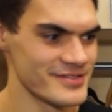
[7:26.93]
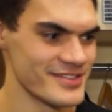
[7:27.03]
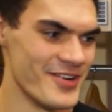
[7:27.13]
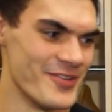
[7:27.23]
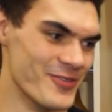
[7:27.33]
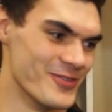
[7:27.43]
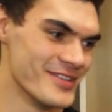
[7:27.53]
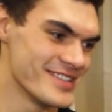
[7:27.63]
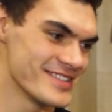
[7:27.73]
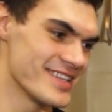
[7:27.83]
Oh,
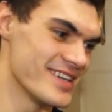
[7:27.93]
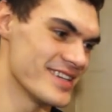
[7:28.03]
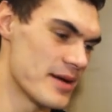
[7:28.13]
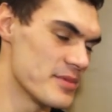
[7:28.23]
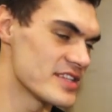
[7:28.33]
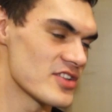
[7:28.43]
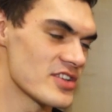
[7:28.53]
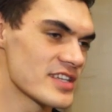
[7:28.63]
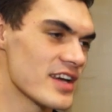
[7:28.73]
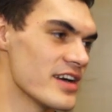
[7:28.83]
Get out of it. I met this
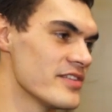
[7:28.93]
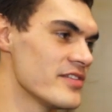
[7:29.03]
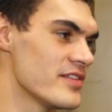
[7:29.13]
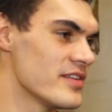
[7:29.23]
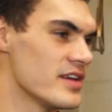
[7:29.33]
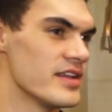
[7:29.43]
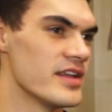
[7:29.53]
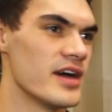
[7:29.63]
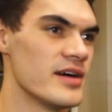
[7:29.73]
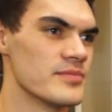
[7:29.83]
Aussie guy,
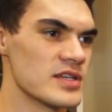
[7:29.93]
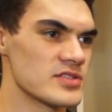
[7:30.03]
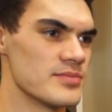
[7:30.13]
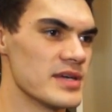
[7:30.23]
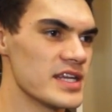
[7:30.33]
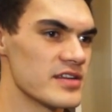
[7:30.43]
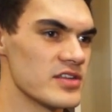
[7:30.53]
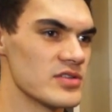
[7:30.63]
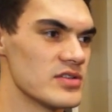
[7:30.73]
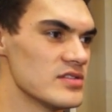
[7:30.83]
and he was a media
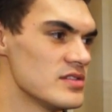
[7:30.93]
dude.